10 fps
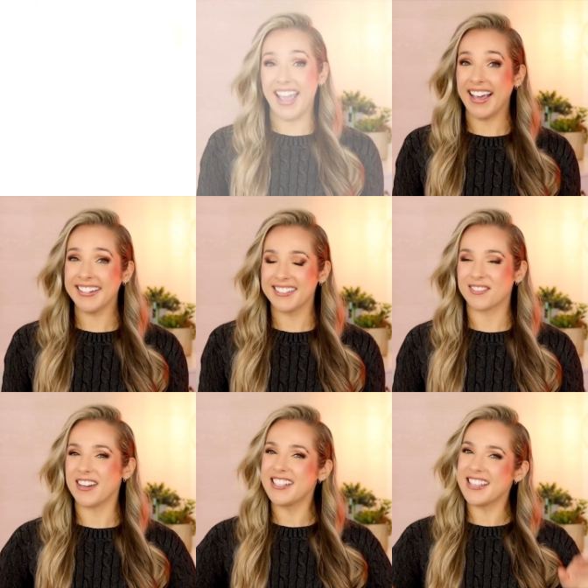And
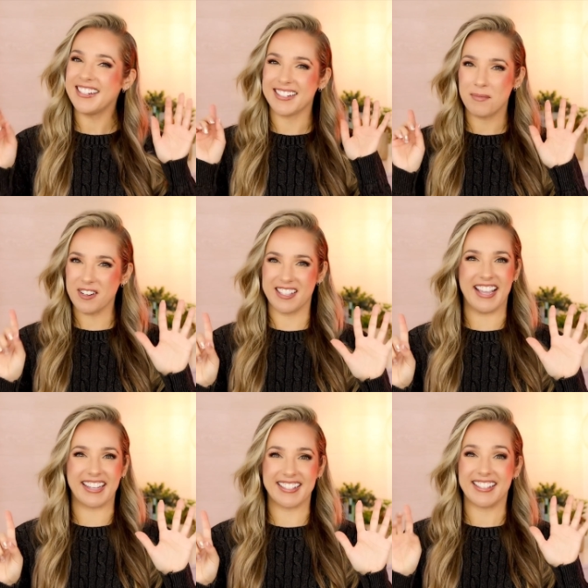reason number
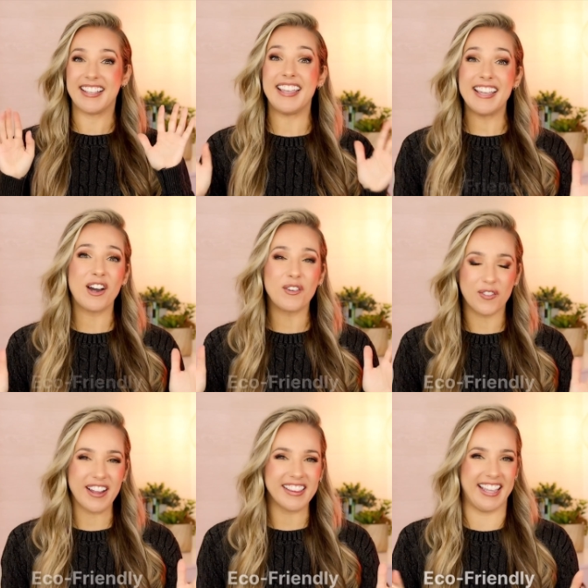six,
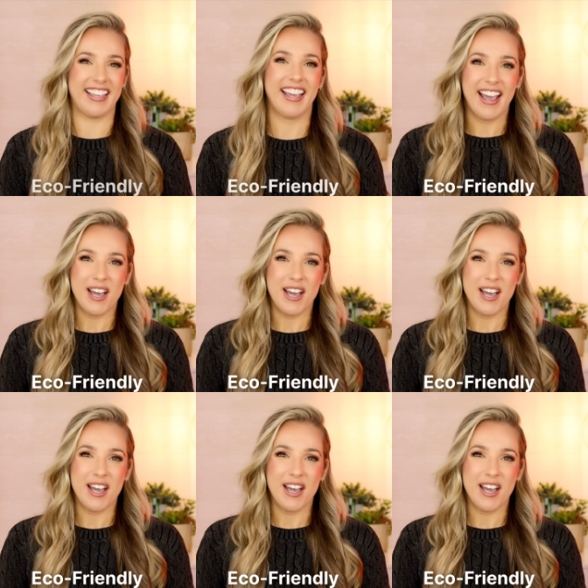eco-friendly.